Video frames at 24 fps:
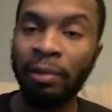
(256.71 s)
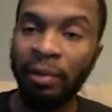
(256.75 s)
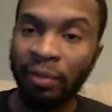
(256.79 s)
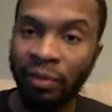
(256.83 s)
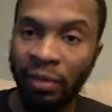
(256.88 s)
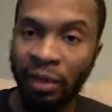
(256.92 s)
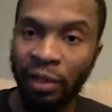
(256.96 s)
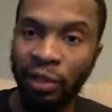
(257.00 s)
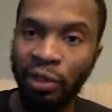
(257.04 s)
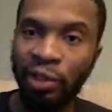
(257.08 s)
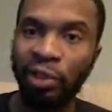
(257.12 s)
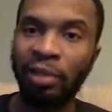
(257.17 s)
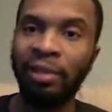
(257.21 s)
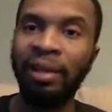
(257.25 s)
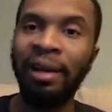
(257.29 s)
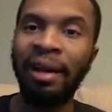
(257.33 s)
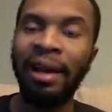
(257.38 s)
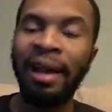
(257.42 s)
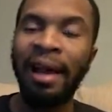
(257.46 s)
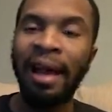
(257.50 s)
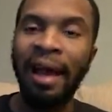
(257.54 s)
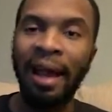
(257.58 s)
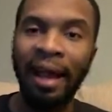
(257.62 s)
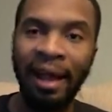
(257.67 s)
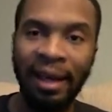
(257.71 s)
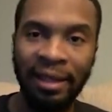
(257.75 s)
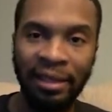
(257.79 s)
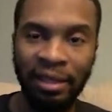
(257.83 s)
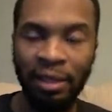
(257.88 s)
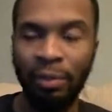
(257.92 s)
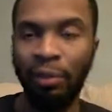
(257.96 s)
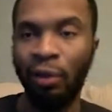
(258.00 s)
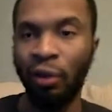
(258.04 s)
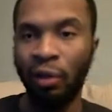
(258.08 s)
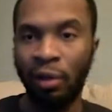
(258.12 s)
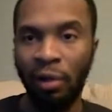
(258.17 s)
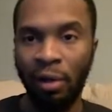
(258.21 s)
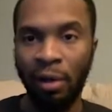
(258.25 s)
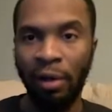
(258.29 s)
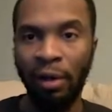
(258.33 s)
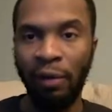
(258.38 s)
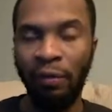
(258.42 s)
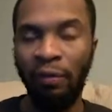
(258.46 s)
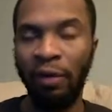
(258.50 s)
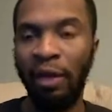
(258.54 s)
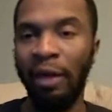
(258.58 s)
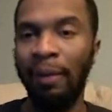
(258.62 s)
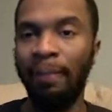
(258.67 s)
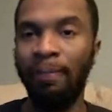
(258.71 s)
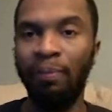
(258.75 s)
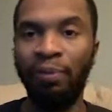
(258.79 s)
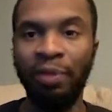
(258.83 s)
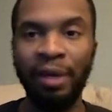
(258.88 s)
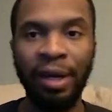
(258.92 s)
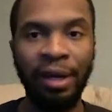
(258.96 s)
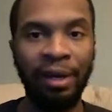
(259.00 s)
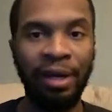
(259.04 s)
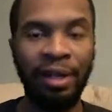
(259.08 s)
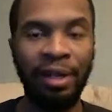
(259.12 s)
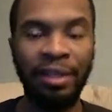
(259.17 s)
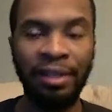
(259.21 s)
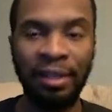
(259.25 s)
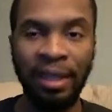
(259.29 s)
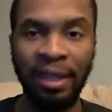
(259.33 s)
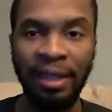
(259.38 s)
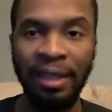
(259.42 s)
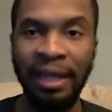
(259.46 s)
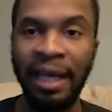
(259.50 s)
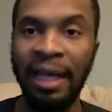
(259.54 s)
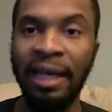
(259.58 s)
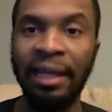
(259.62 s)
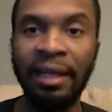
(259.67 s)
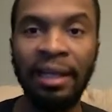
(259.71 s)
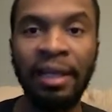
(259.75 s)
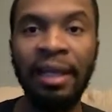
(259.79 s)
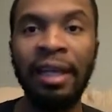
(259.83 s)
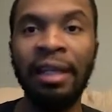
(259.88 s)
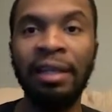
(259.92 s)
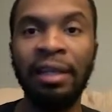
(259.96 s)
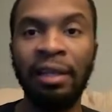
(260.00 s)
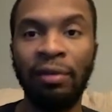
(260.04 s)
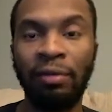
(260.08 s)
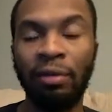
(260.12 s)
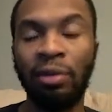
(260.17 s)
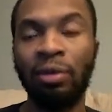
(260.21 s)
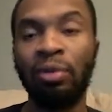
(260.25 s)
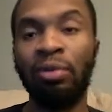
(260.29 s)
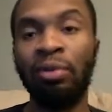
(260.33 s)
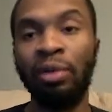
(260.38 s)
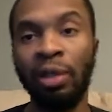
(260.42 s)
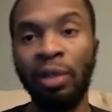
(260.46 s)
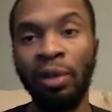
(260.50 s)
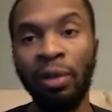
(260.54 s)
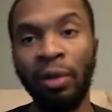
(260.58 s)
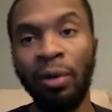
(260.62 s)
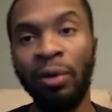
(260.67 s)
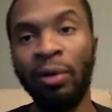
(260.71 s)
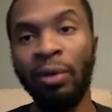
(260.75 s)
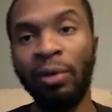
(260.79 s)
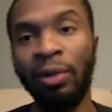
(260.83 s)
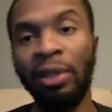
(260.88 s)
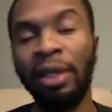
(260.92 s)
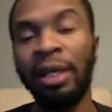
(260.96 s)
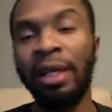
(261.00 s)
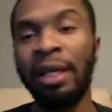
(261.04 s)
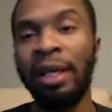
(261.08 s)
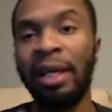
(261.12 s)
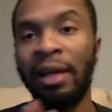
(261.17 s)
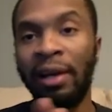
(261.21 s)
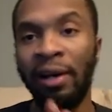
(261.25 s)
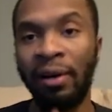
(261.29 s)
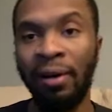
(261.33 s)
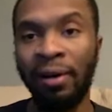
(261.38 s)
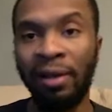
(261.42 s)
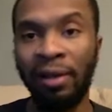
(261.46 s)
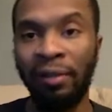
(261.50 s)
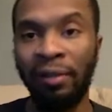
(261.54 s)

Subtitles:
finisher has to be on Hall of Fame. There is a night and day difference between gold and Hall of